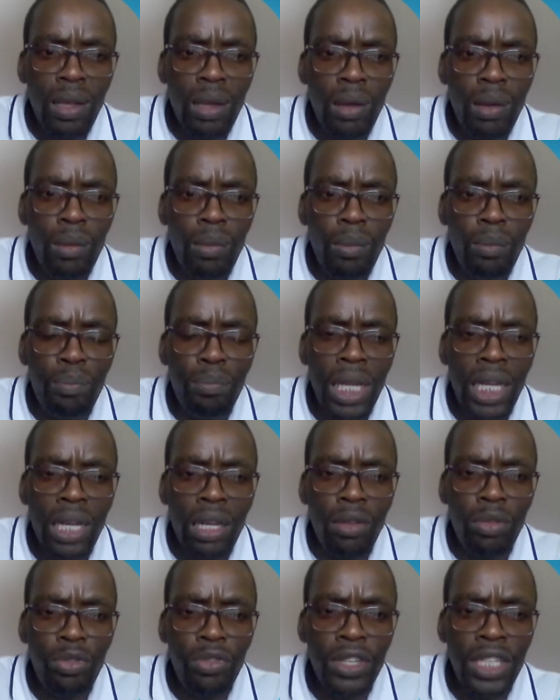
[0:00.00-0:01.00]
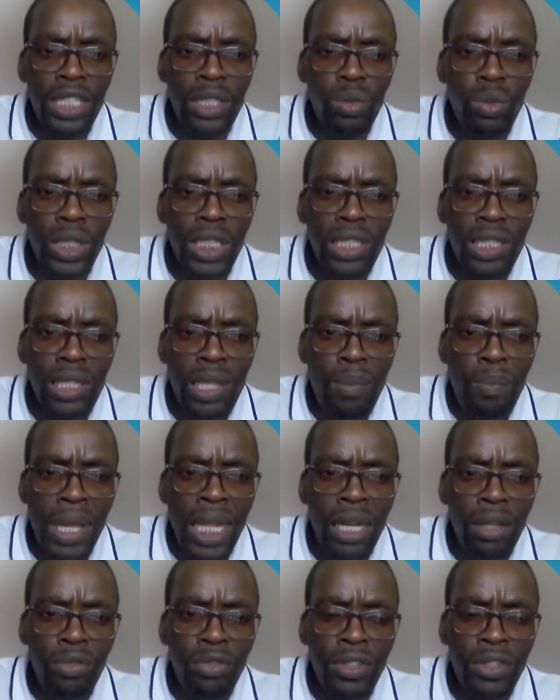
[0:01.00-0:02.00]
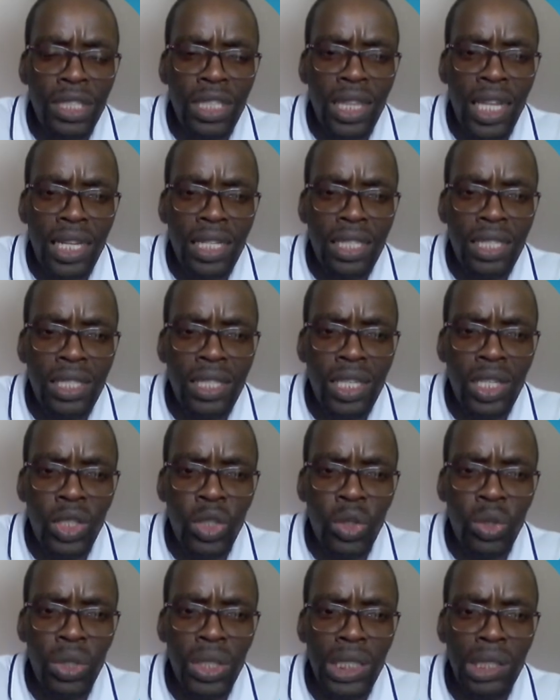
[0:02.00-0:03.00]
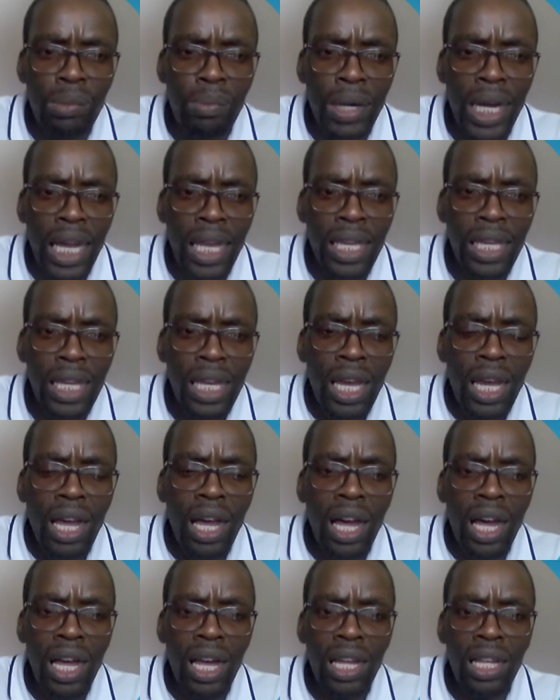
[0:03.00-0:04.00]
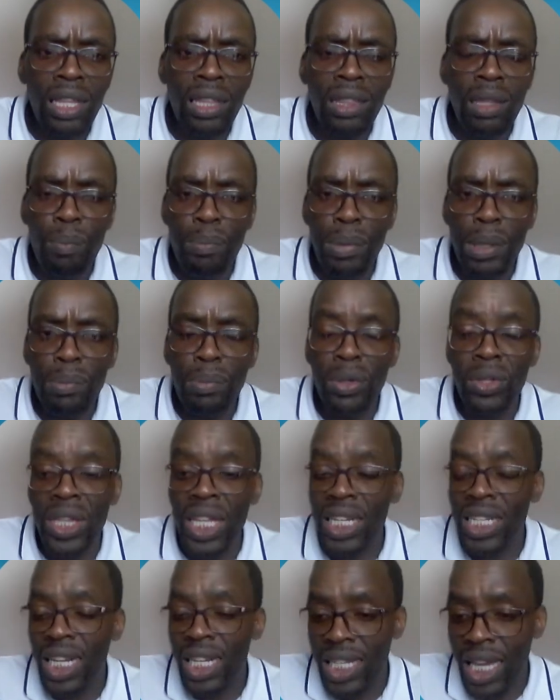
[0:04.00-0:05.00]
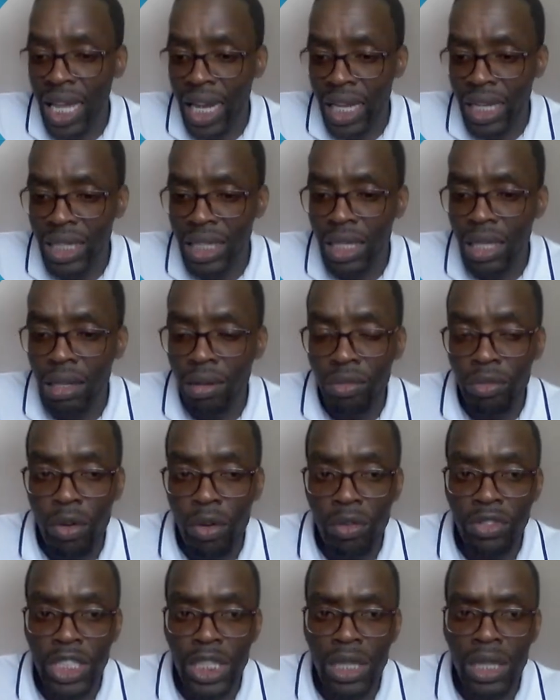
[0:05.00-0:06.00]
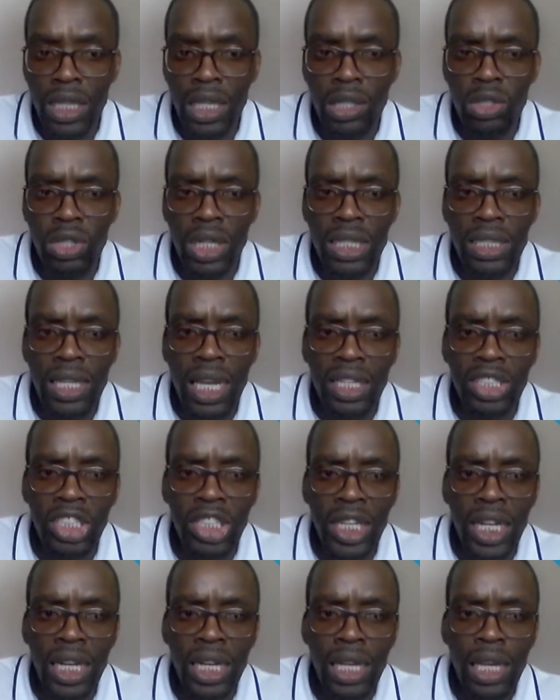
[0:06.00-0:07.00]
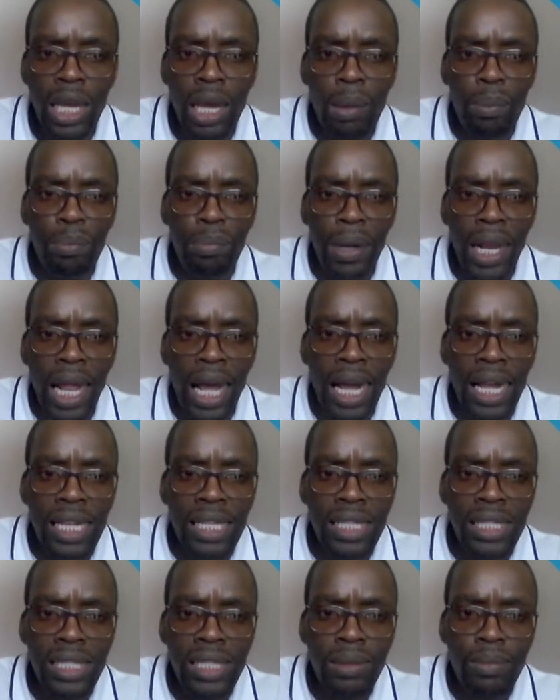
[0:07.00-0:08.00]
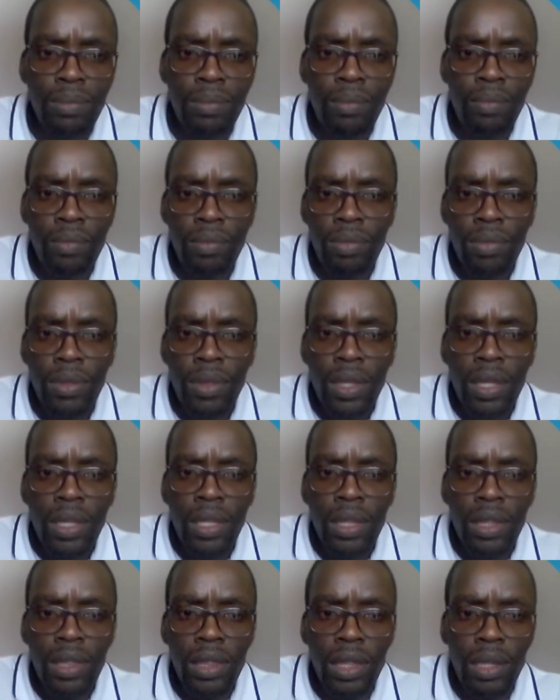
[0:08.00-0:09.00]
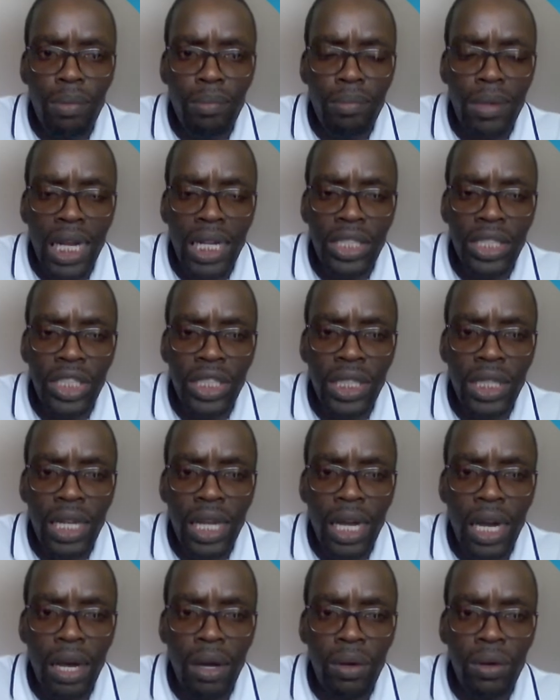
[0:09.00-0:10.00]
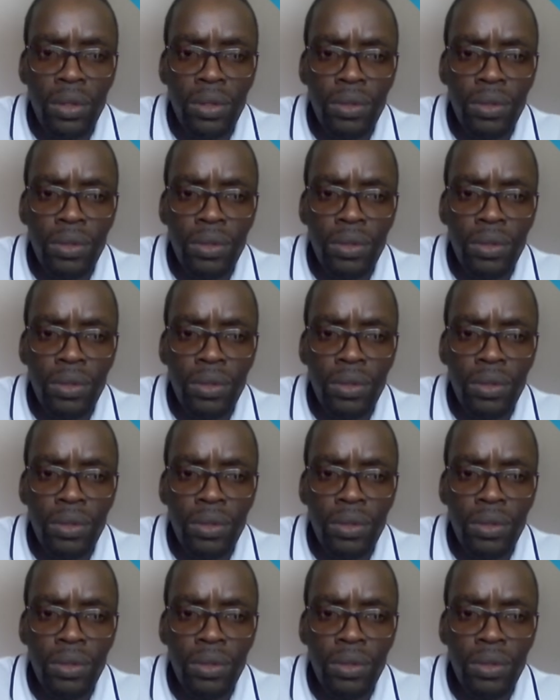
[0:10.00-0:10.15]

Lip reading: benefit, which is the benefit that is enjoyed by the people that are directly involved in the transaction, plus the marginal